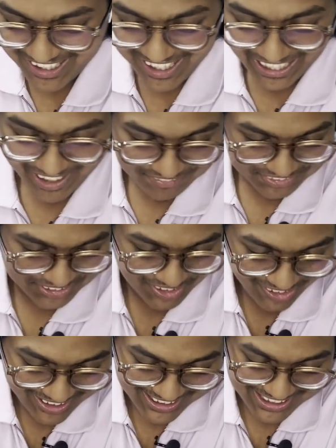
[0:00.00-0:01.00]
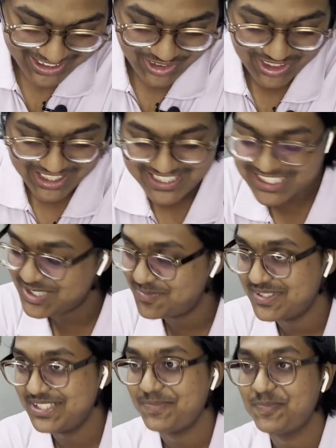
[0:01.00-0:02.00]
after God touched
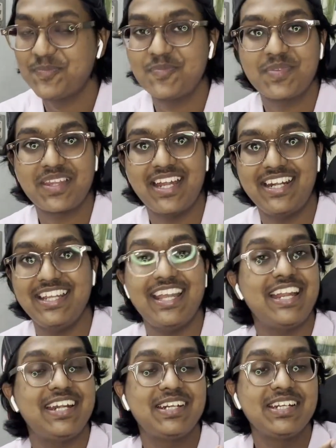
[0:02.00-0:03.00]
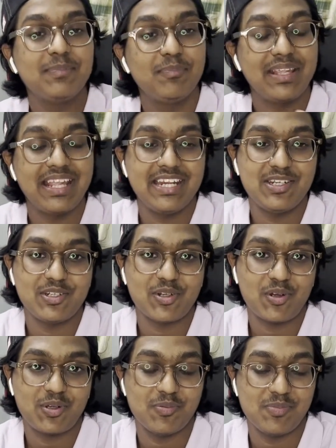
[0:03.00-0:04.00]
me and He had began to
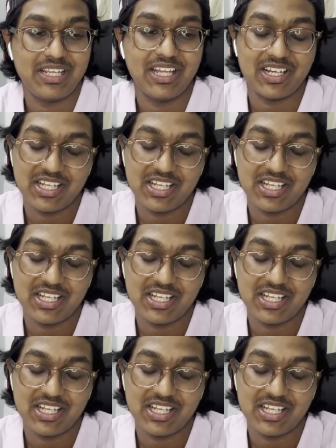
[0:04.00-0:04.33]
talk to me,